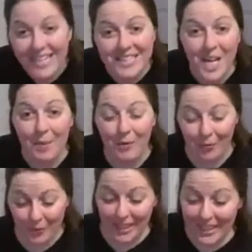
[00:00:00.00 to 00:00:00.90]
It's going to be
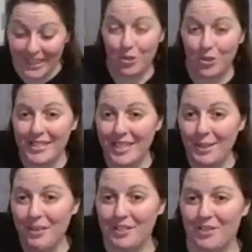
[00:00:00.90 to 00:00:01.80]
really interesting
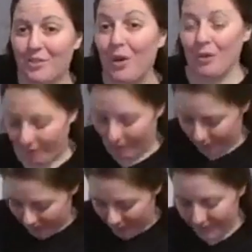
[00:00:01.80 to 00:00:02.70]
because they're all different
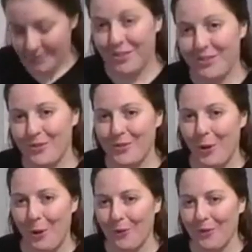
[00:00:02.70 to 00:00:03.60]
sizes.
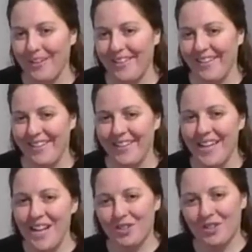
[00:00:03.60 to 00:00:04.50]
So
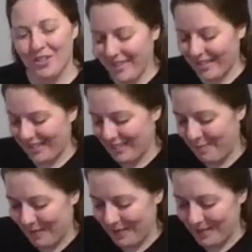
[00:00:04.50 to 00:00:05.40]
straight as
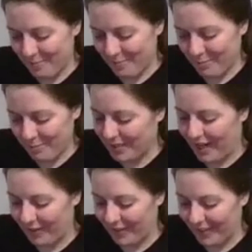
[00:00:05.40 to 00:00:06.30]
possible, but not
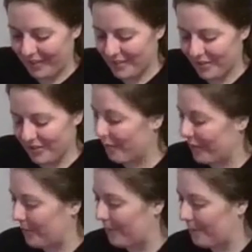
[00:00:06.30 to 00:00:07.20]
really because they're different.